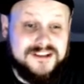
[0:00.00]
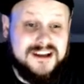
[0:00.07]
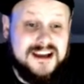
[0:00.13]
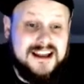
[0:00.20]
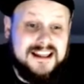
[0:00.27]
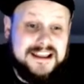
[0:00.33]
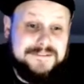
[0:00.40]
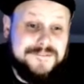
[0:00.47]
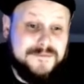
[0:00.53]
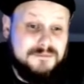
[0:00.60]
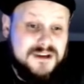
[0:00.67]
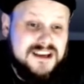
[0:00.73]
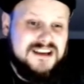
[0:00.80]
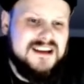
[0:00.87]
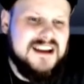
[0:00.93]
Like, for
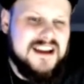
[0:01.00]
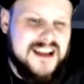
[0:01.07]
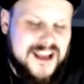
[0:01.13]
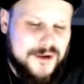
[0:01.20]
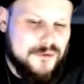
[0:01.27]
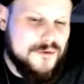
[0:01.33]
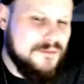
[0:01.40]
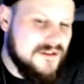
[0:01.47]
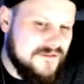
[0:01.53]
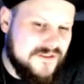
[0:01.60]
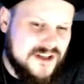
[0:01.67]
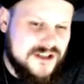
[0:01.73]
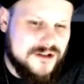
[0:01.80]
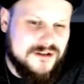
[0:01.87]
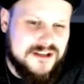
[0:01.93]
me, it would be
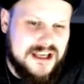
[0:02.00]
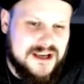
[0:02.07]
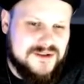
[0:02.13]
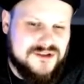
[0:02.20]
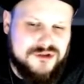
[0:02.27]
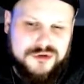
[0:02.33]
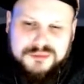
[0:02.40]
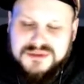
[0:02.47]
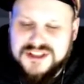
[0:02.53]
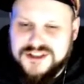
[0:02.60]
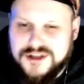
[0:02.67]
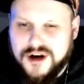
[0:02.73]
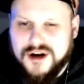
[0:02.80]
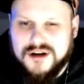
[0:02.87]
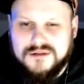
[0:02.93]
video games. It would be
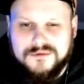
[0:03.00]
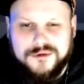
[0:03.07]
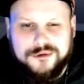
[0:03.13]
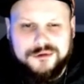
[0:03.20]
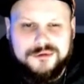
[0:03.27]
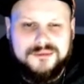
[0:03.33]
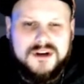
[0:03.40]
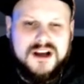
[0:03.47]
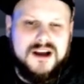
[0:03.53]
Dark Room.